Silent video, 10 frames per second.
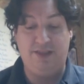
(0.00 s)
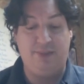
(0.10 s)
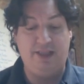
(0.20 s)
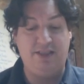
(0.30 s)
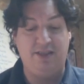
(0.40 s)

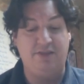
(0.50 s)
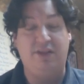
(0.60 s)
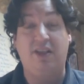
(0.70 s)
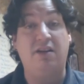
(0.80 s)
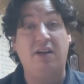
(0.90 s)
basis of
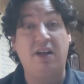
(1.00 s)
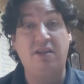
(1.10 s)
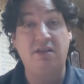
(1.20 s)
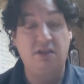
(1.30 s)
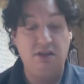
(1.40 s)
the
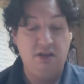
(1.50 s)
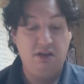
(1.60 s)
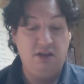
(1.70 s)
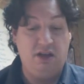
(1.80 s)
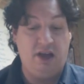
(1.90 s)
internet,
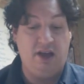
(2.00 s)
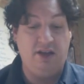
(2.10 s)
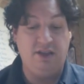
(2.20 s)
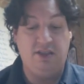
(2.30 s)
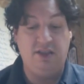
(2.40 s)
and